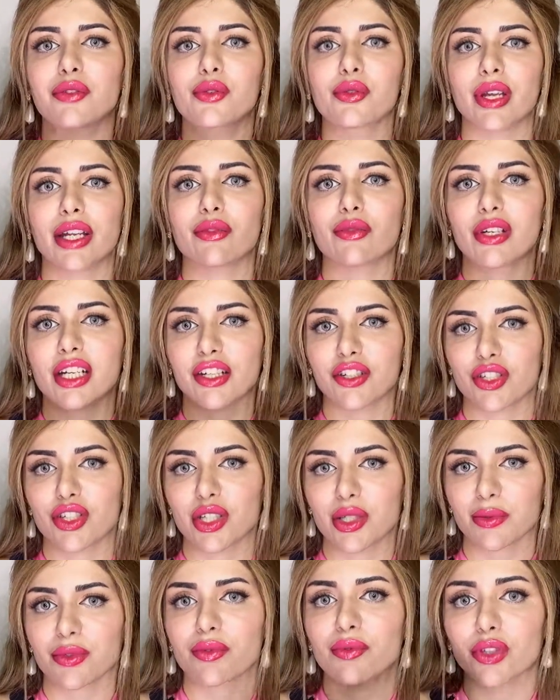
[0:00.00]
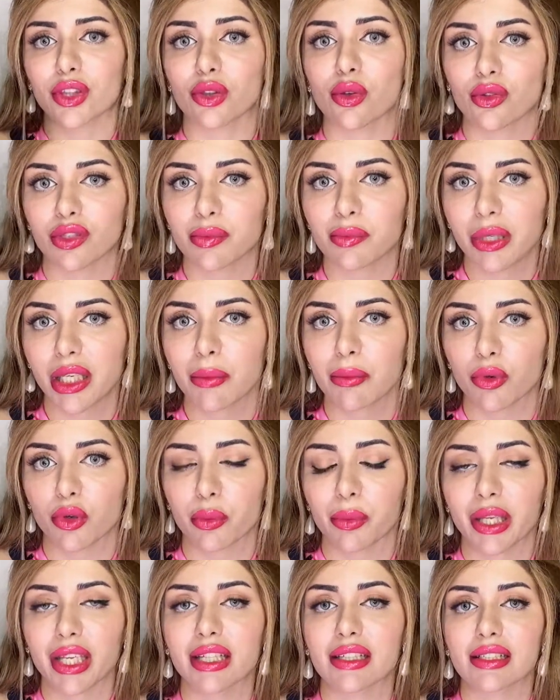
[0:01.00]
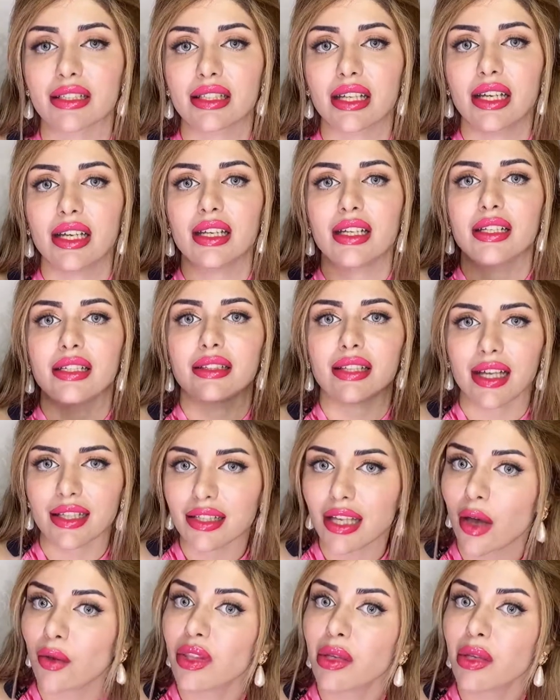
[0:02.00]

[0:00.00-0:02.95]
great relationships with those people because that's how they